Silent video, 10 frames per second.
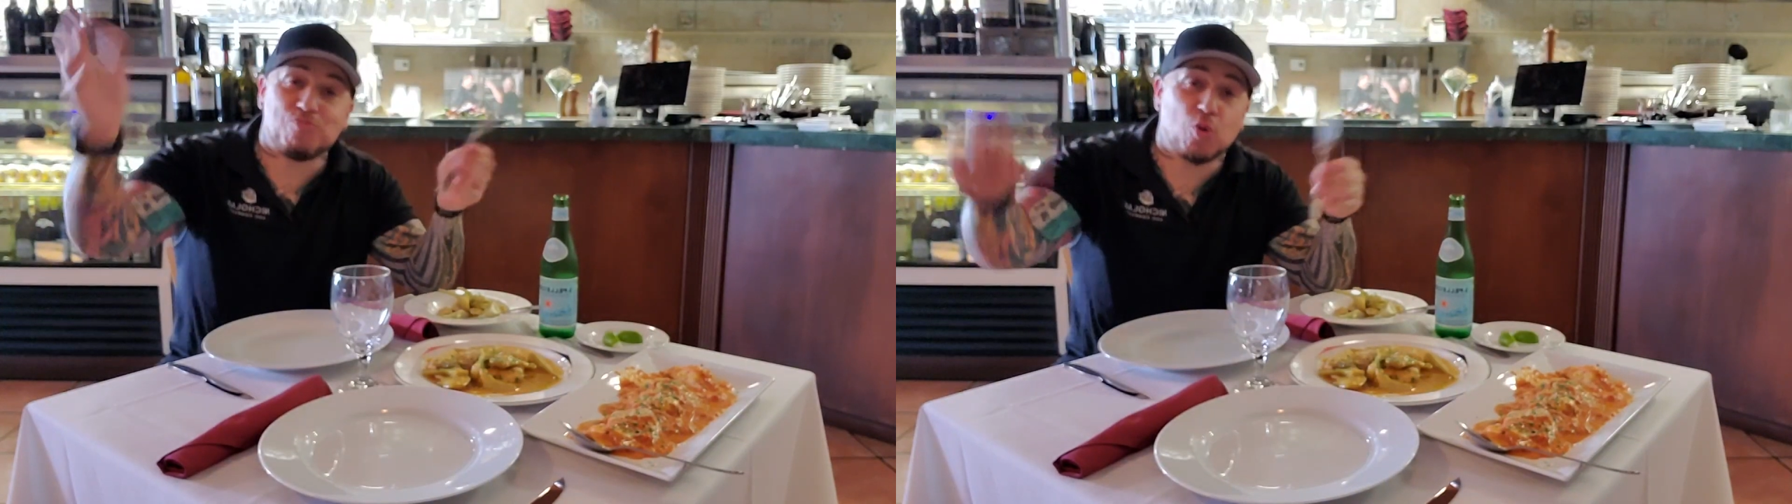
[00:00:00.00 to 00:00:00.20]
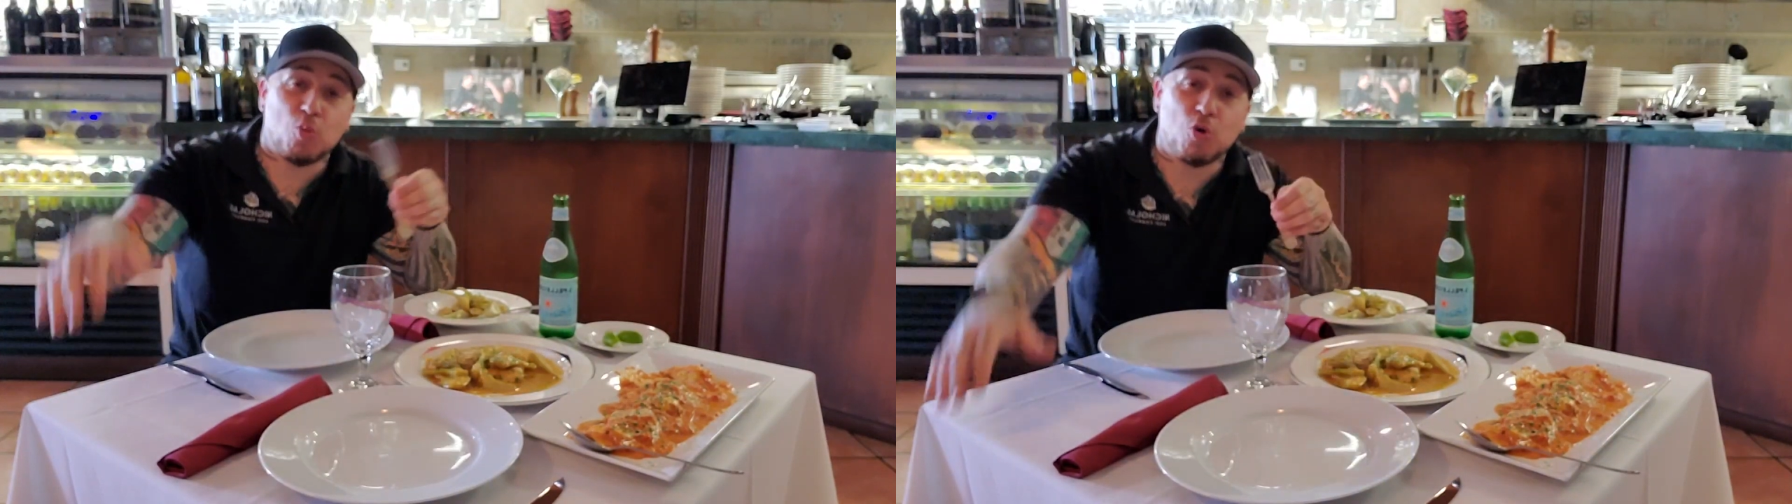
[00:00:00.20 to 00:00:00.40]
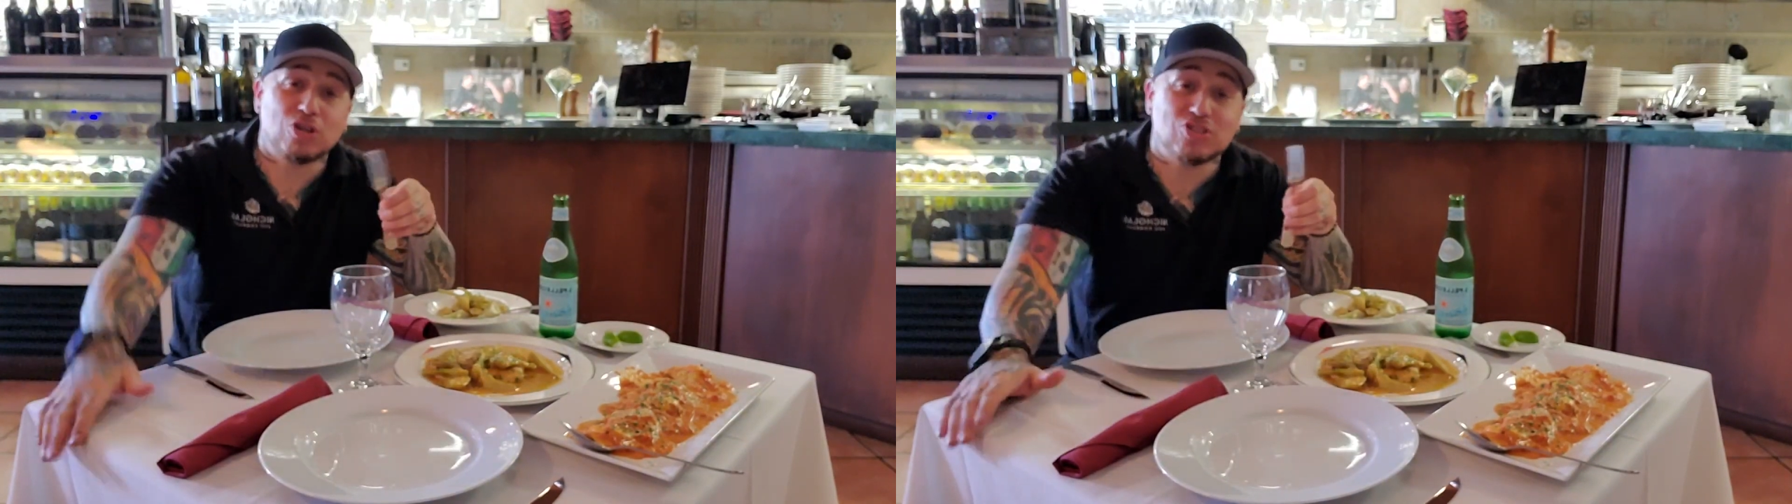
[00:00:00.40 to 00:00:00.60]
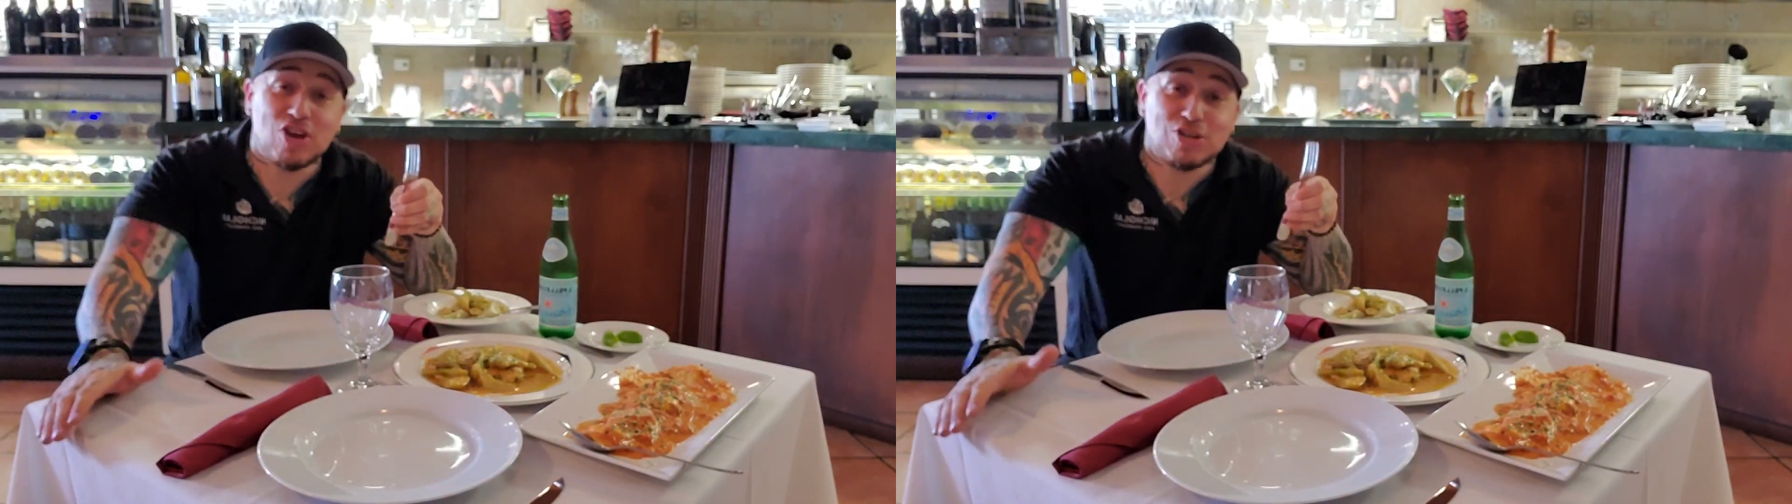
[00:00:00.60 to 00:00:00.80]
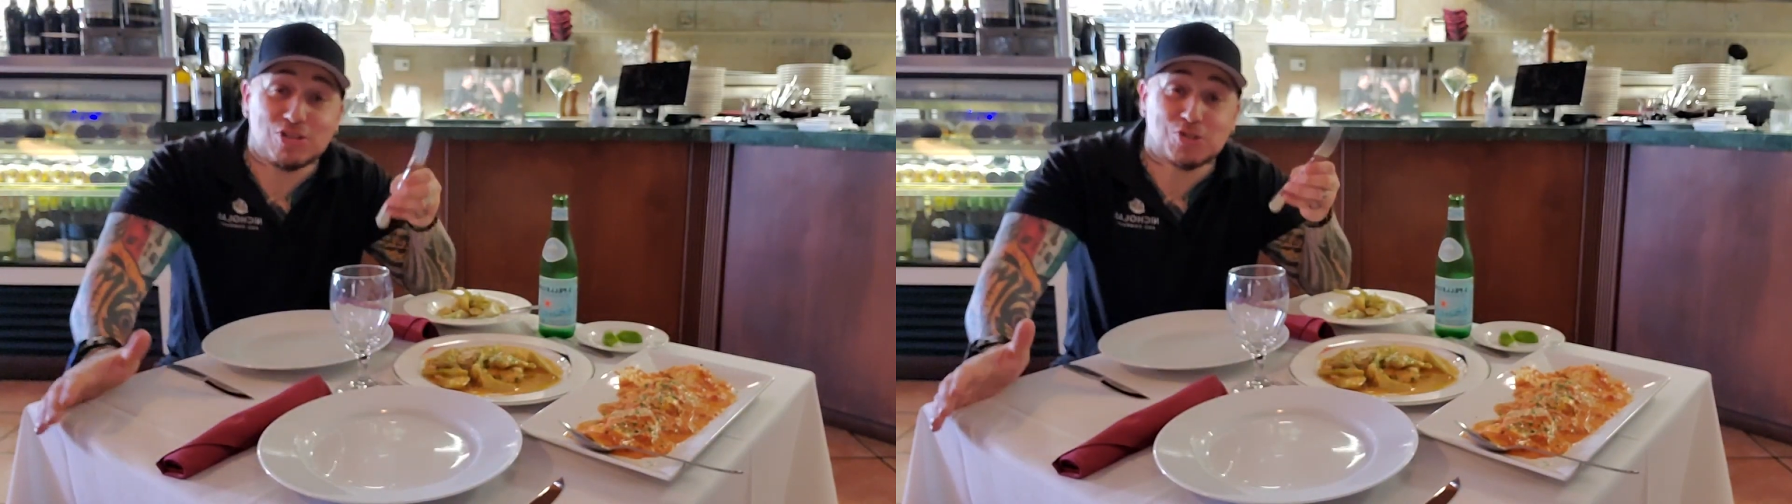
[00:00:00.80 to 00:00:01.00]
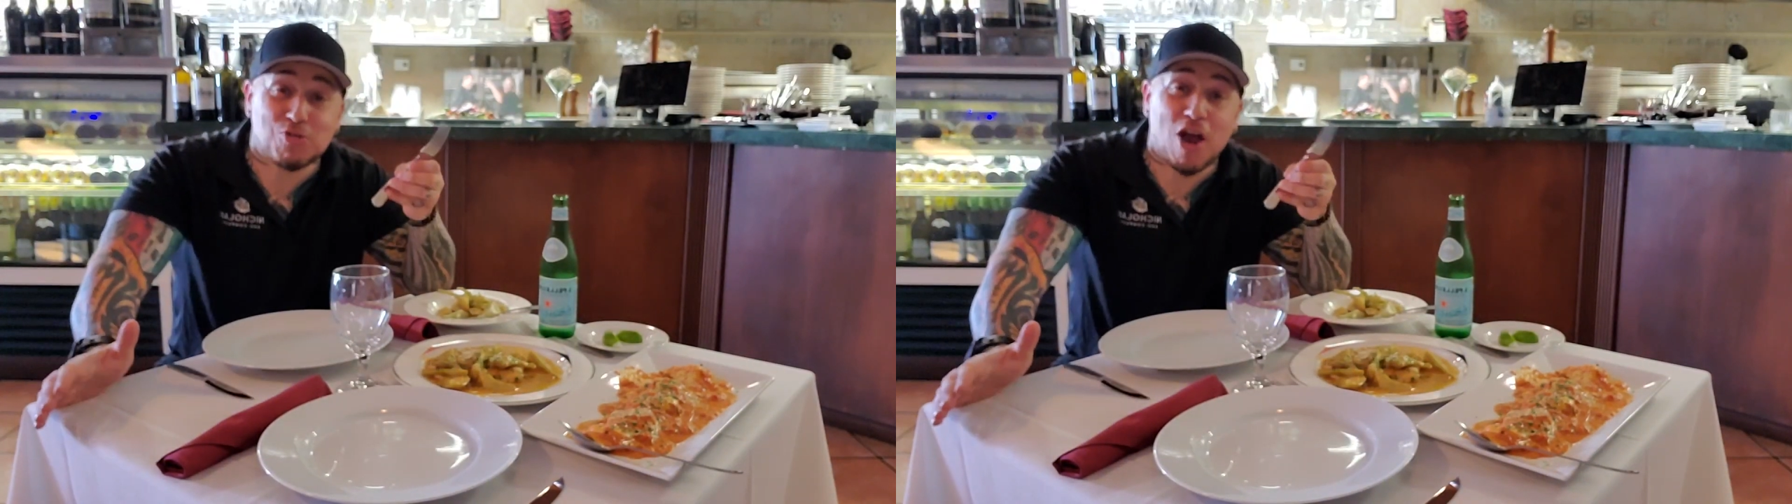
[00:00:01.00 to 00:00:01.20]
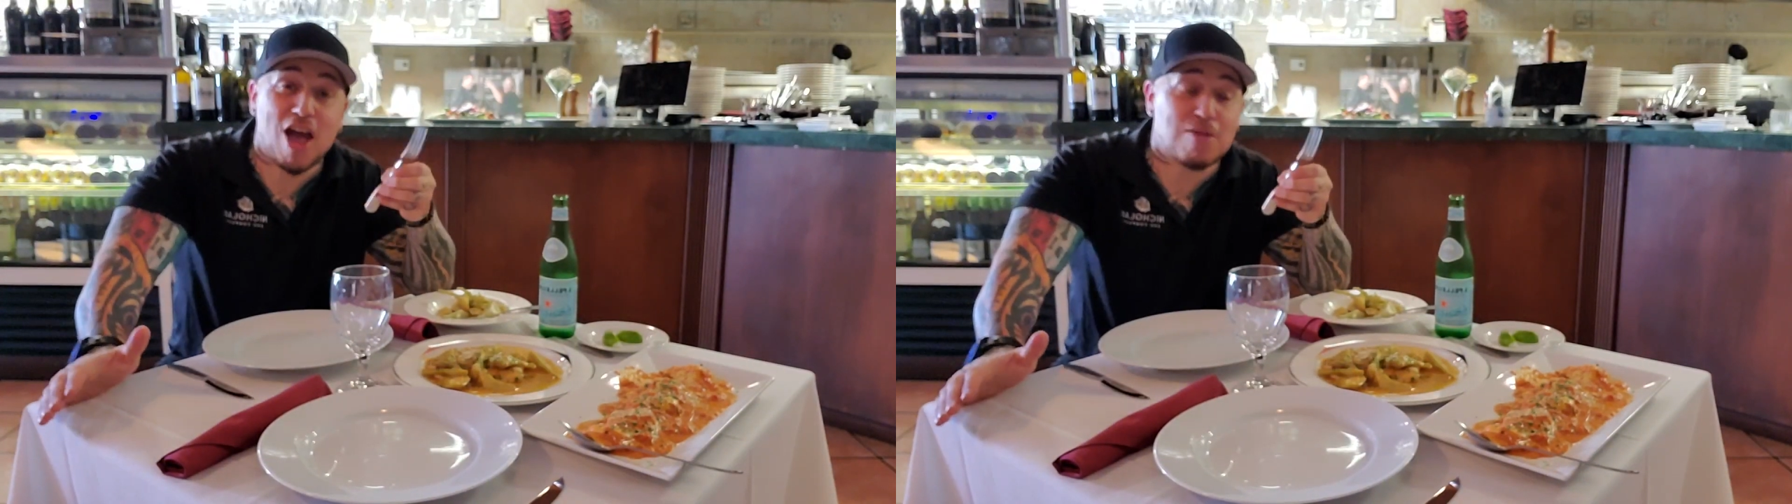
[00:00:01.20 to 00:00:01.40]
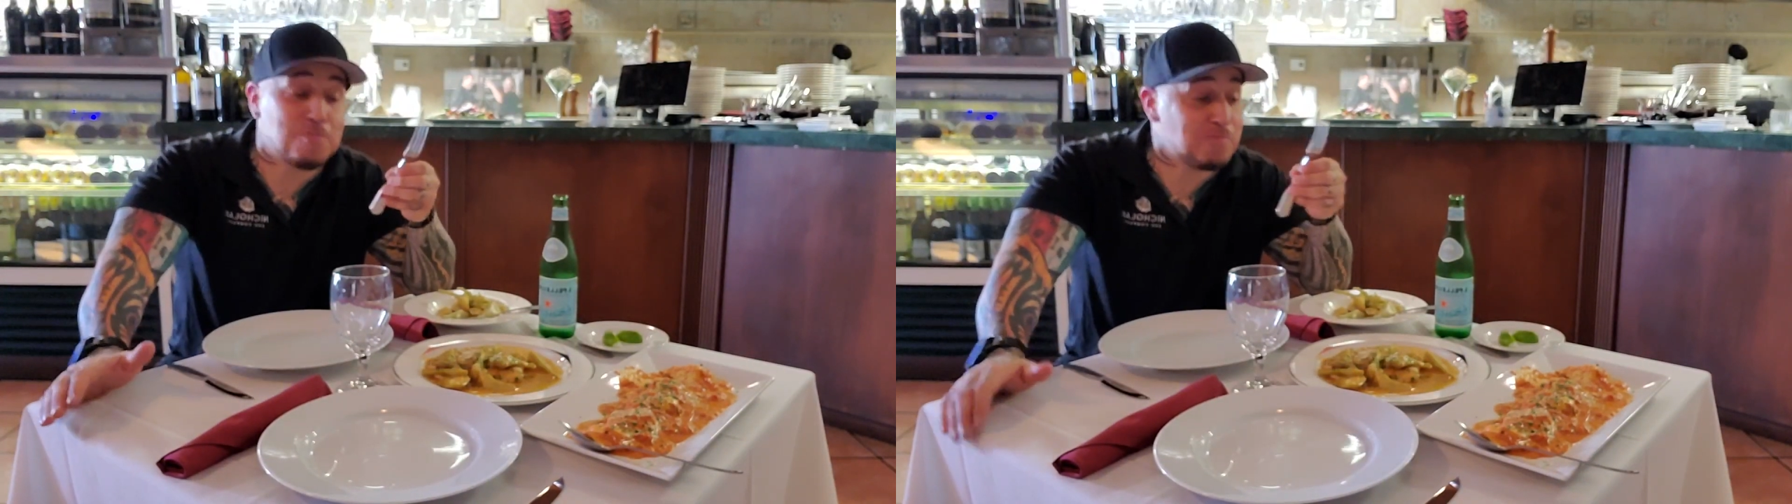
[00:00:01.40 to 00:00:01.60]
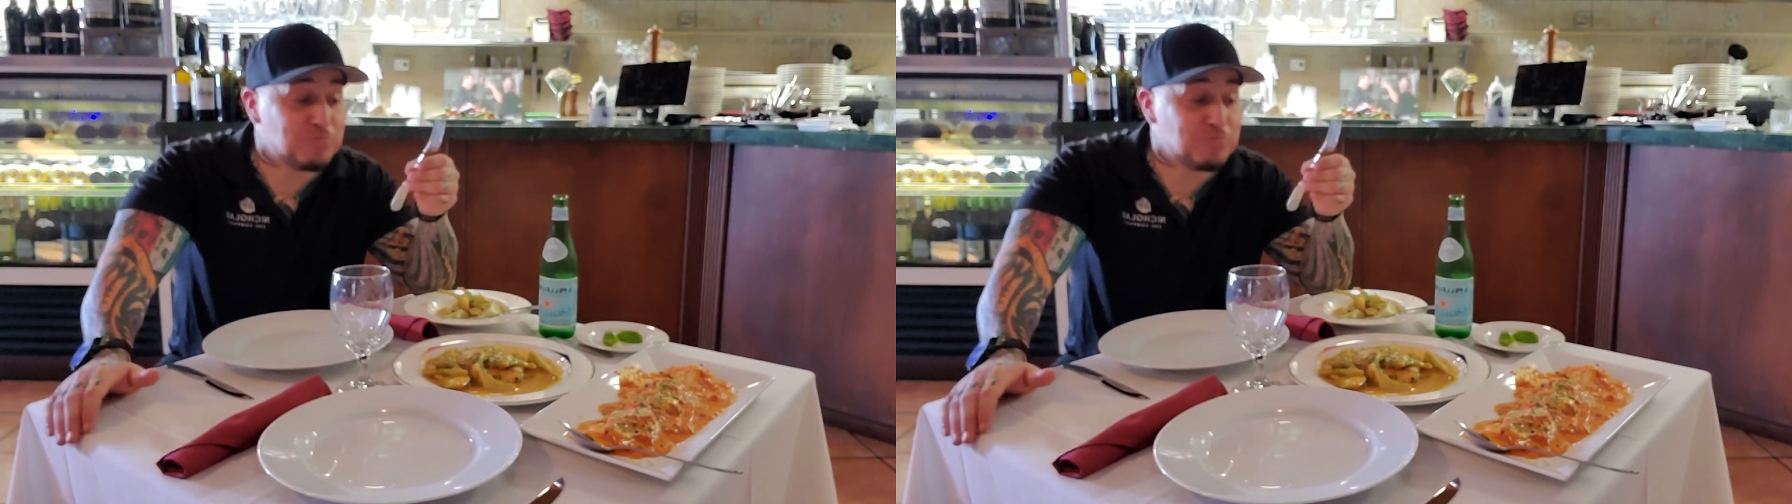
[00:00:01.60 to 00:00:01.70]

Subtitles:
Words can't describe